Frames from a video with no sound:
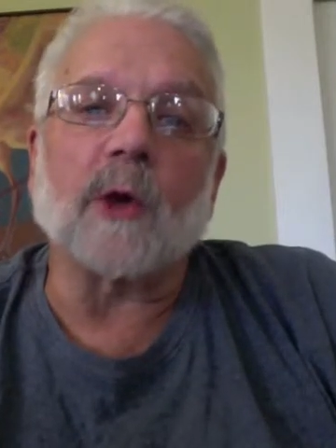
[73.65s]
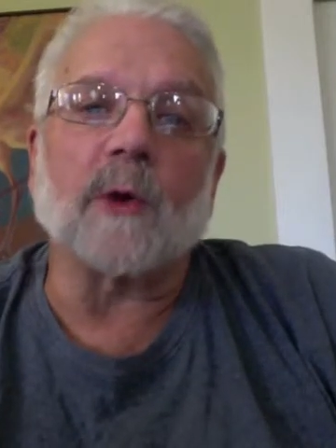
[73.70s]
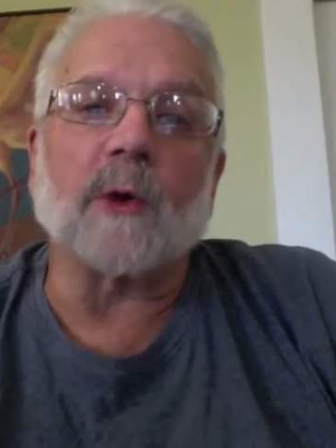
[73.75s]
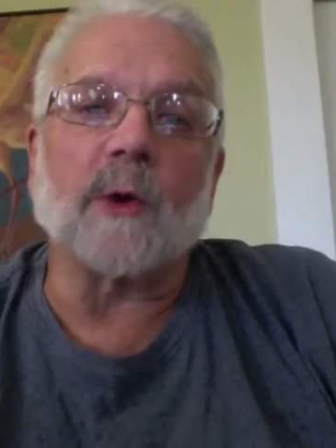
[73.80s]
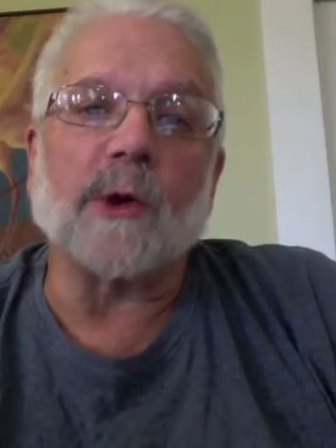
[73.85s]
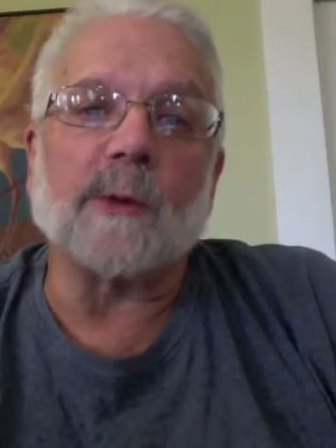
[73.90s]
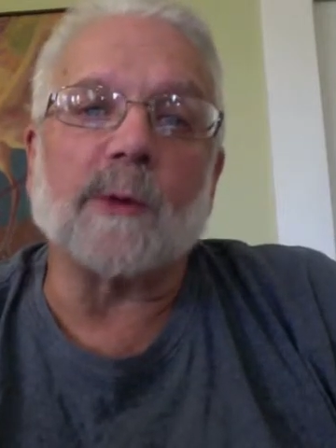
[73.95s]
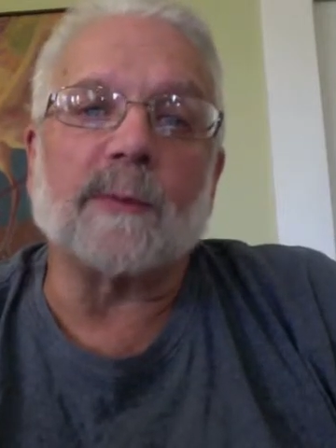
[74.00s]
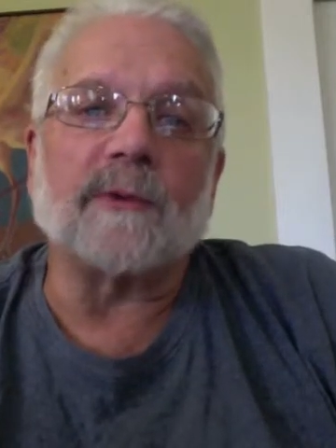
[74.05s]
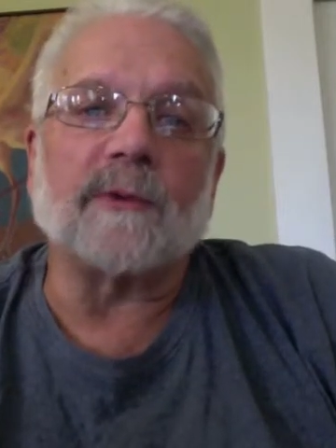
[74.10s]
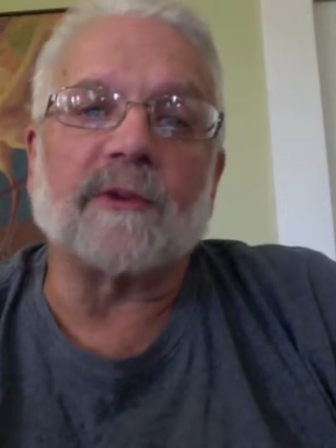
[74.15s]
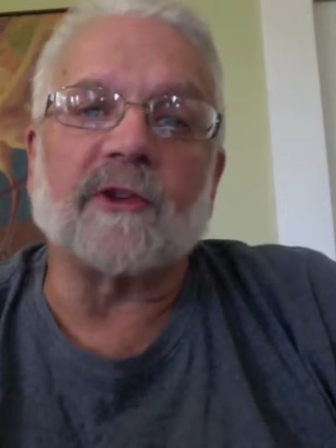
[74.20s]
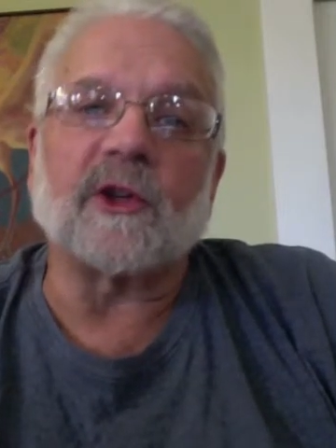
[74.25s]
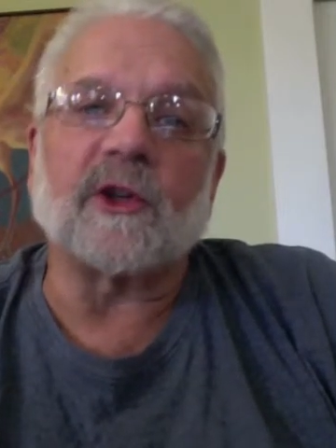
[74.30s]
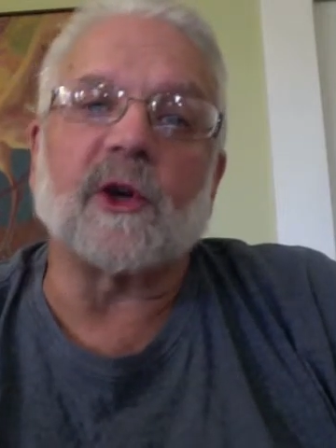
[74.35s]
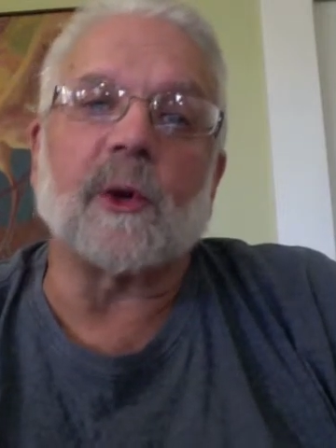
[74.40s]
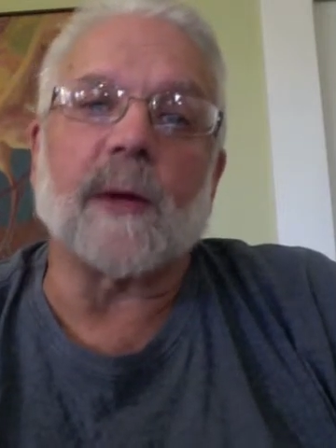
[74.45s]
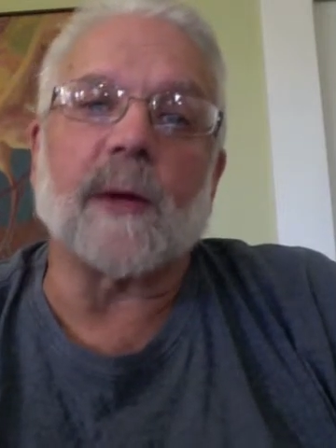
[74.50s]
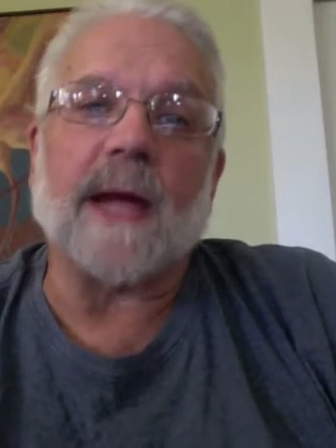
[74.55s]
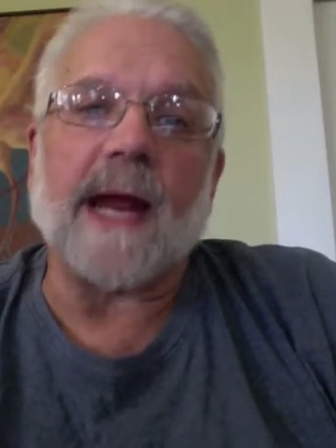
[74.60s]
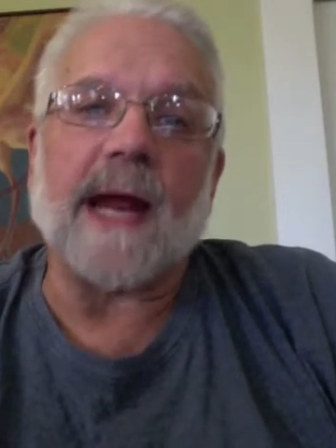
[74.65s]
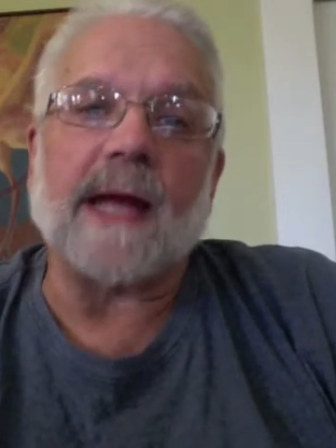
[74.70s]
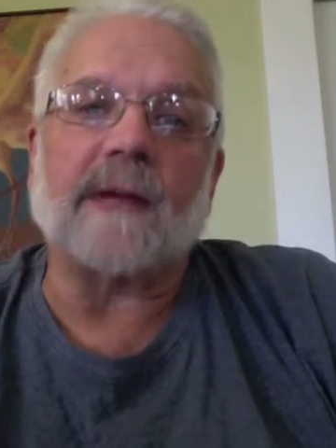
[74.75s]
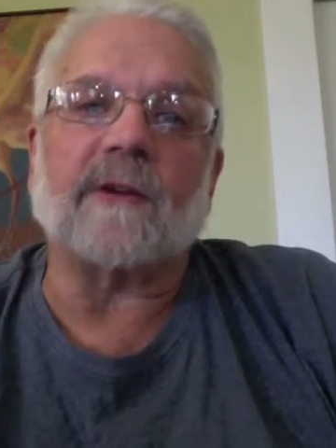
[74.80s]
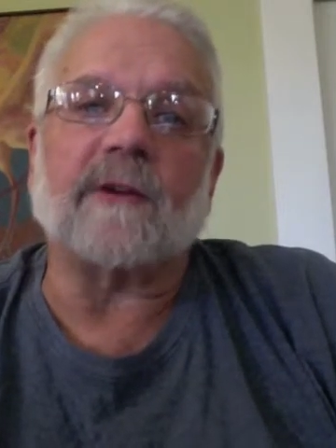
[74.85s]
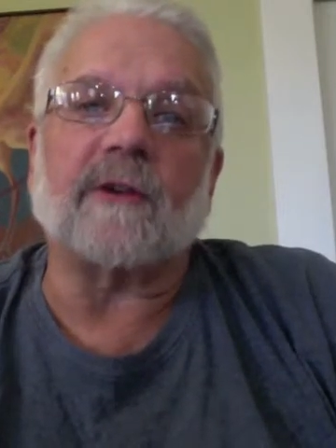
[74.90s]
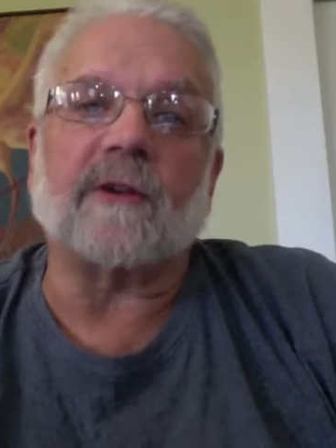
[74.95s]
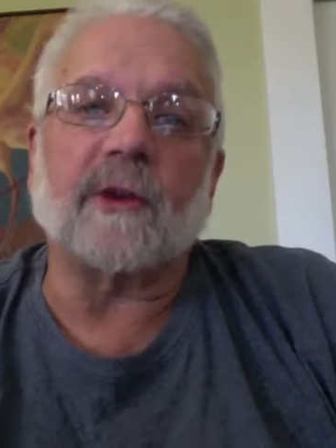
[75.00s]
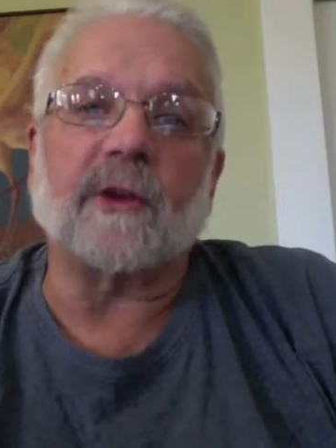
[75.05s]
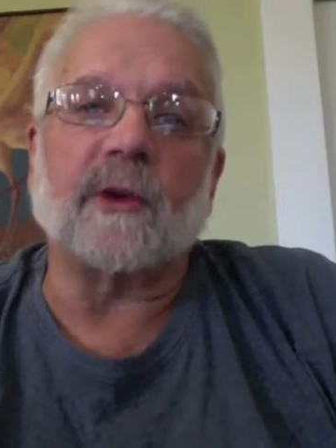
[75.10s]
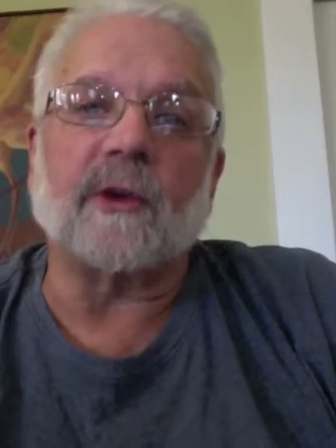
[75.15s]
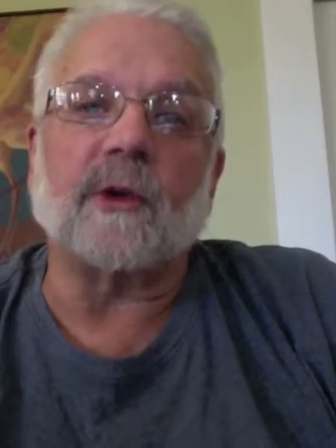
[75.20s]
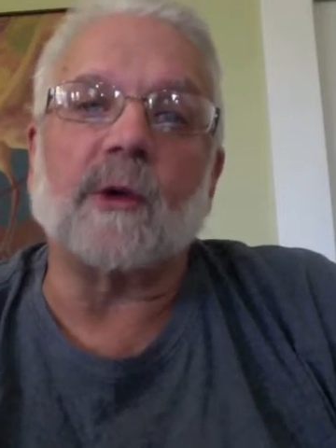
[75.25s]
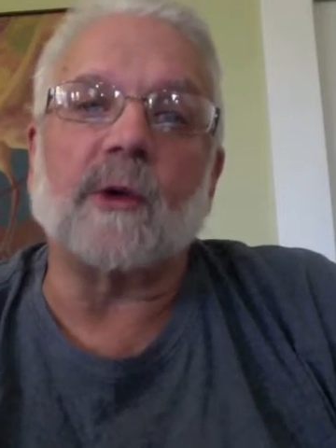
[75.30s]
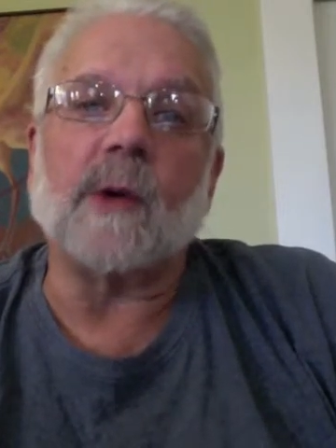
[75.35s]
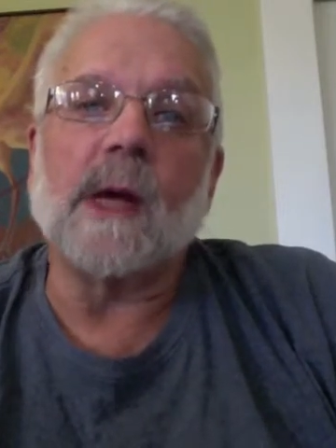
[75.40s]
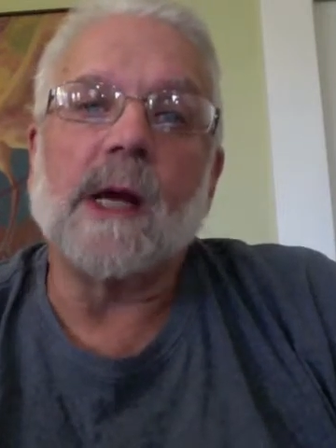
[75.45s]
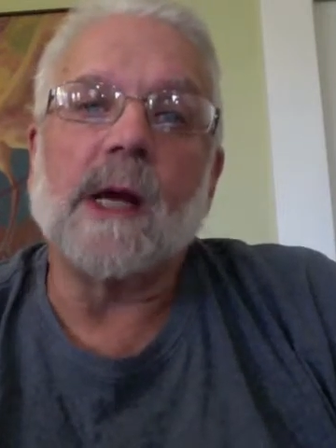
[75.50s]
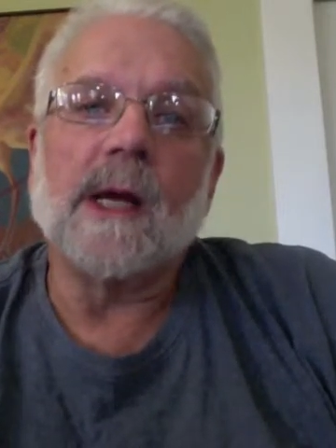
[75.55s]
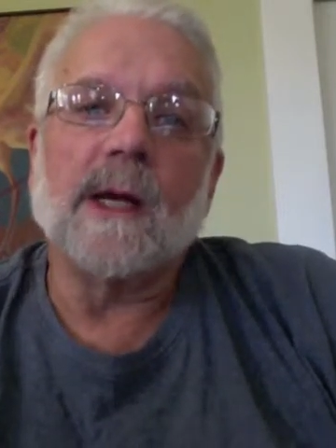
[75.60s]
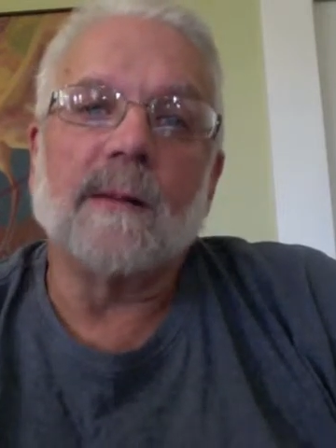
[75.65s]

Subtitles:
groups to create 2